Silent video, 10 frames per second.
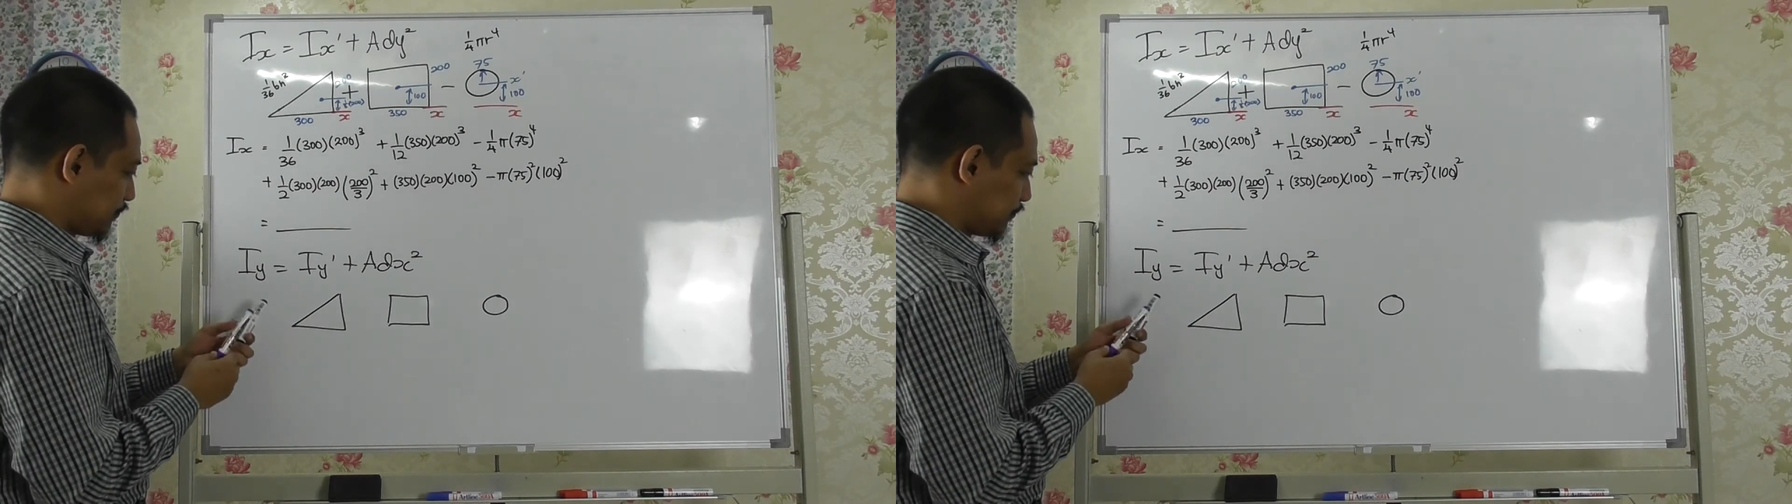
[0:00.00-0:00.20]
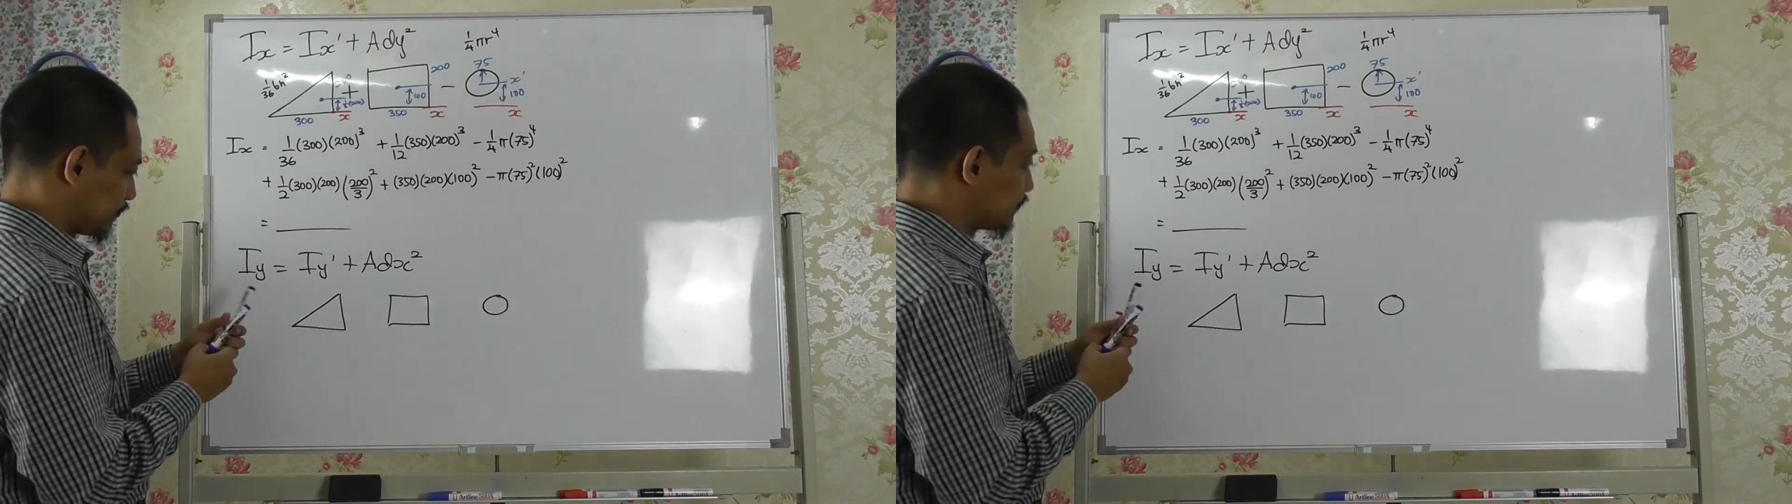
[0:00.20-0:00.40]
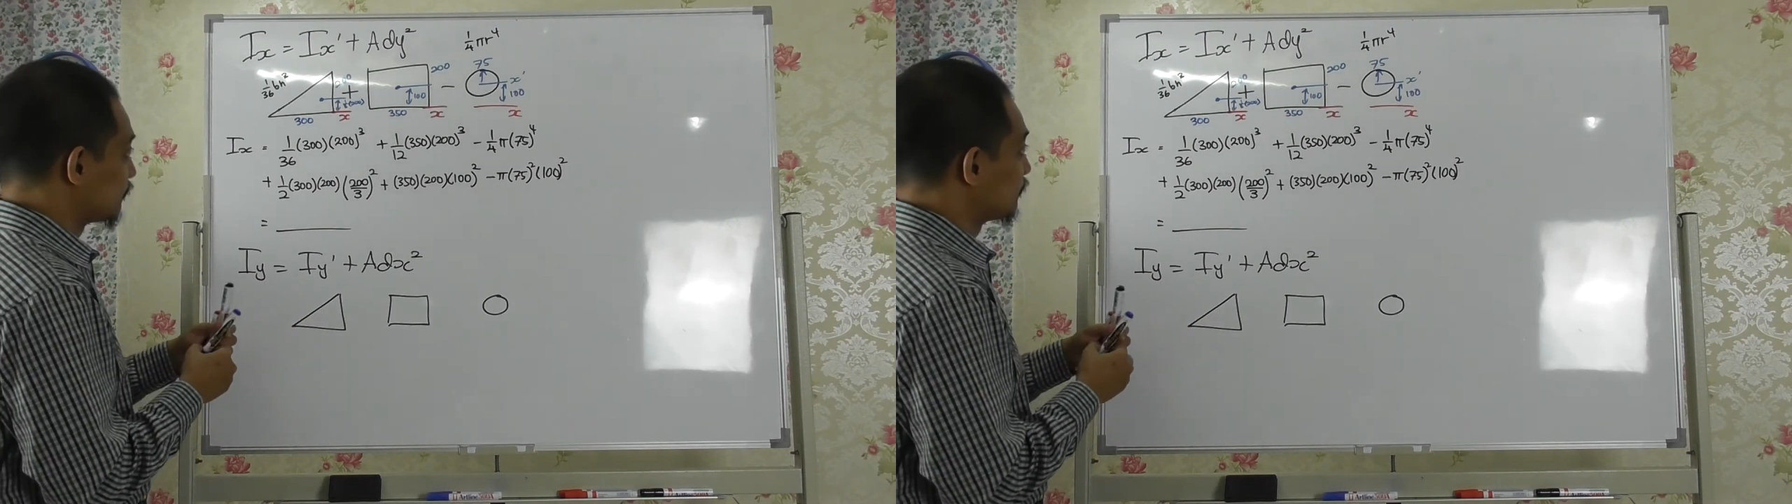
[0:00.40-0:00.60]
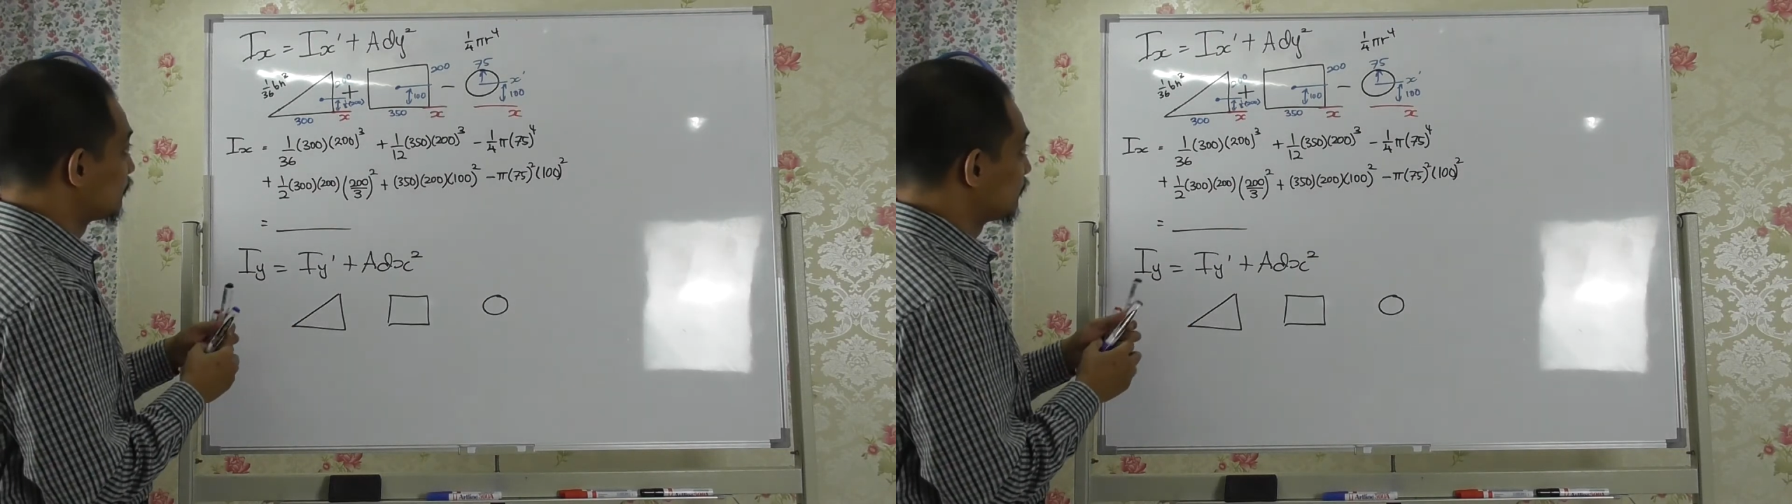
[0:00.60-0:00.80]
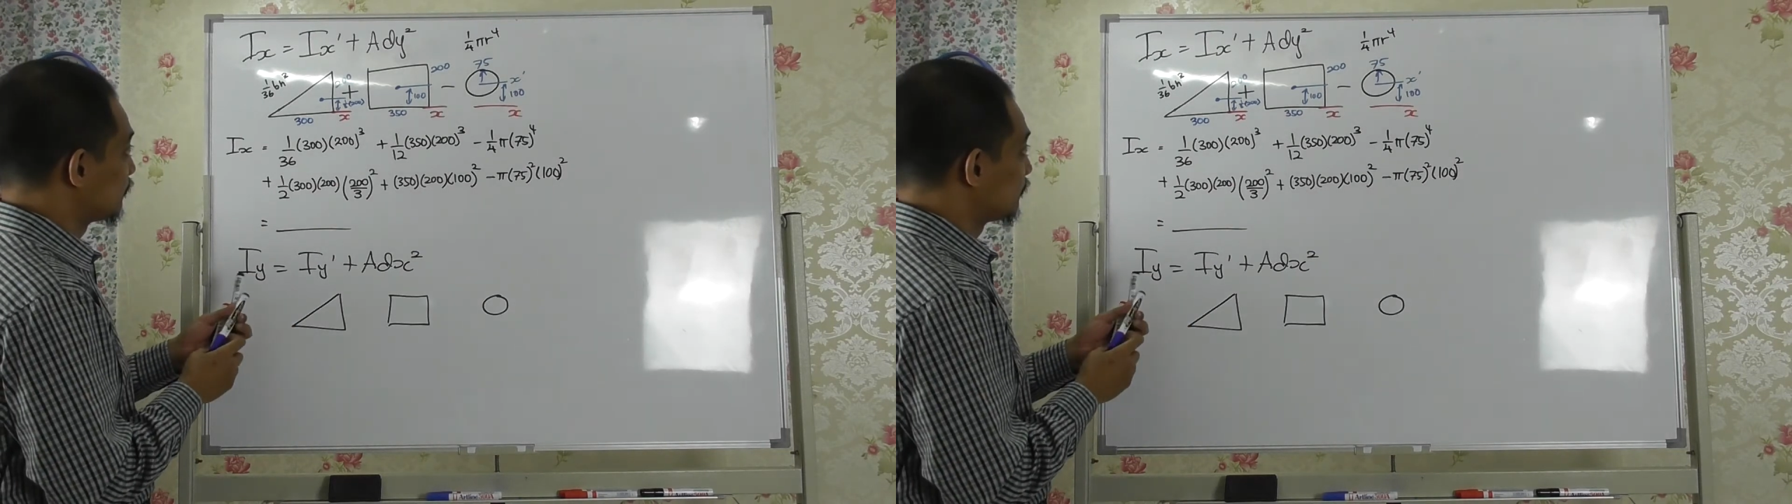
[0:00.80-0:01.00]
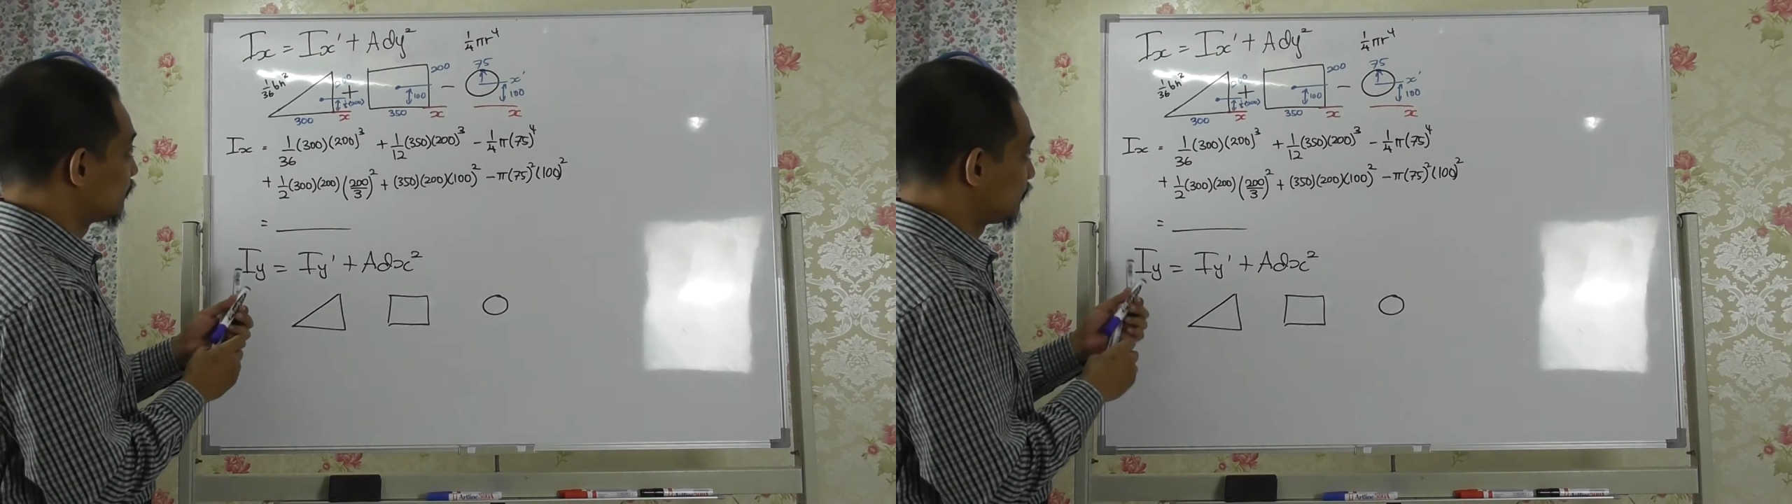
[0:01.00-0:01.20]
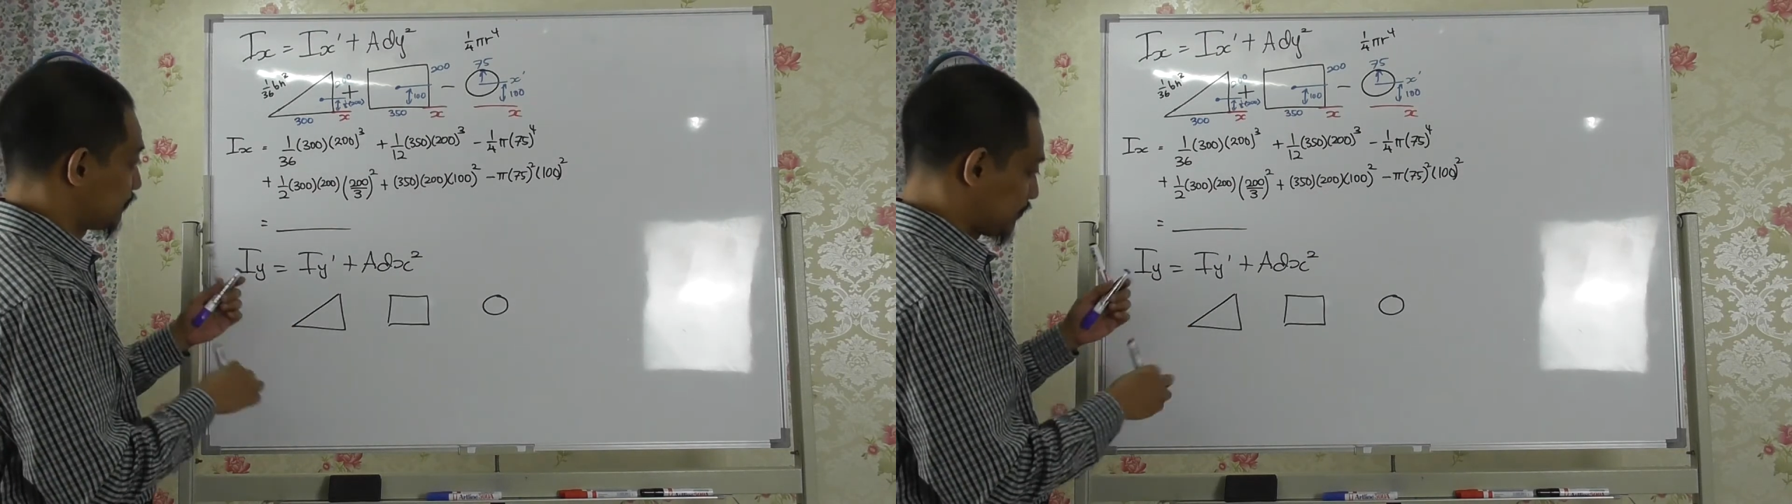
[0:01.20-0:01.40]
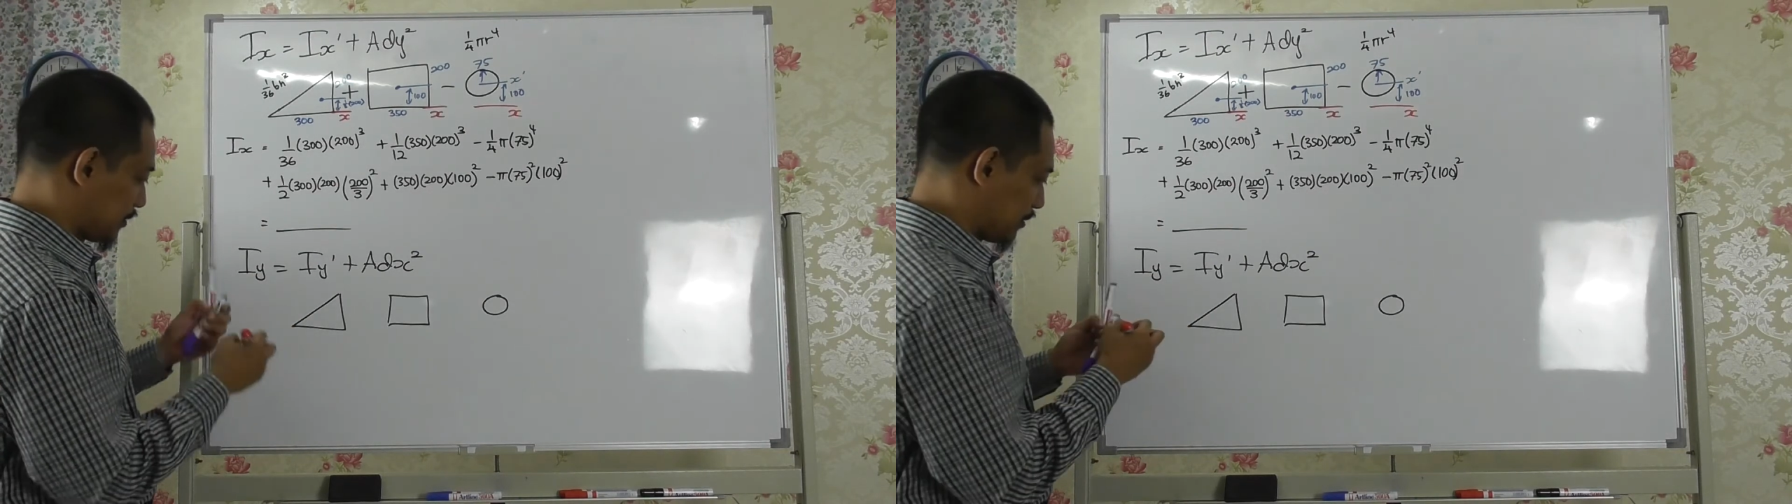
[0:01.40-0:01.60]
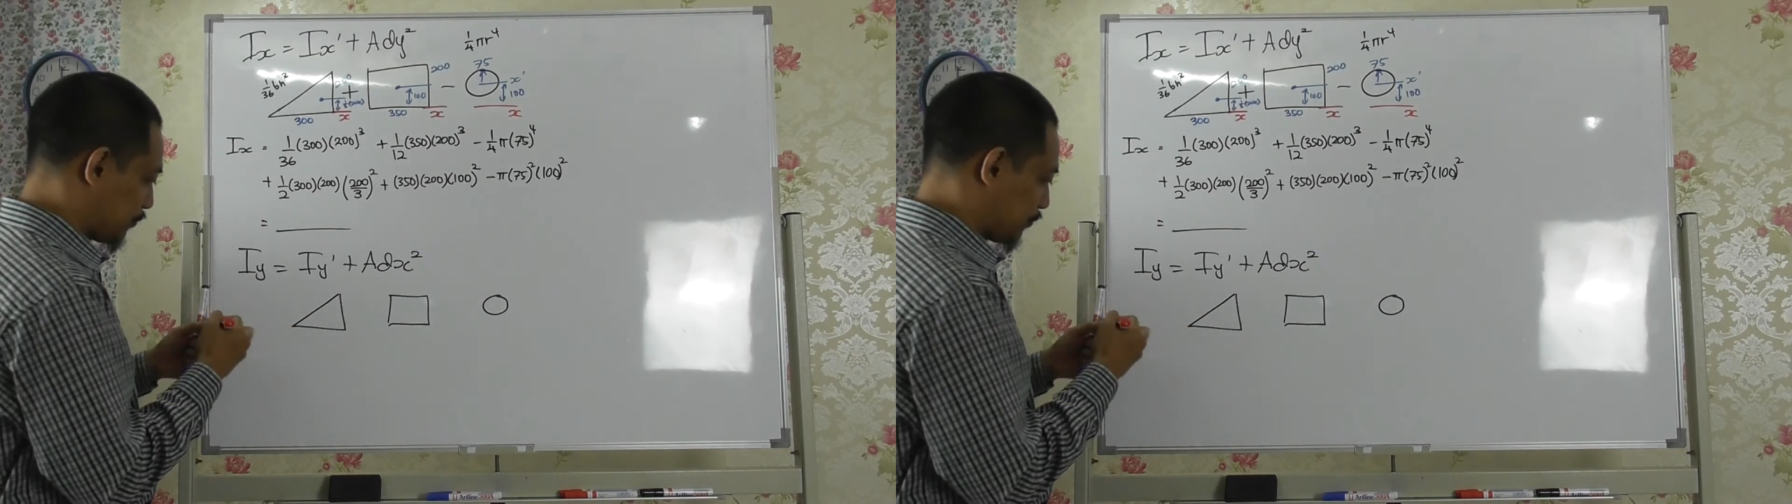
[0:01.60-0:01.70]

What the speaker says: the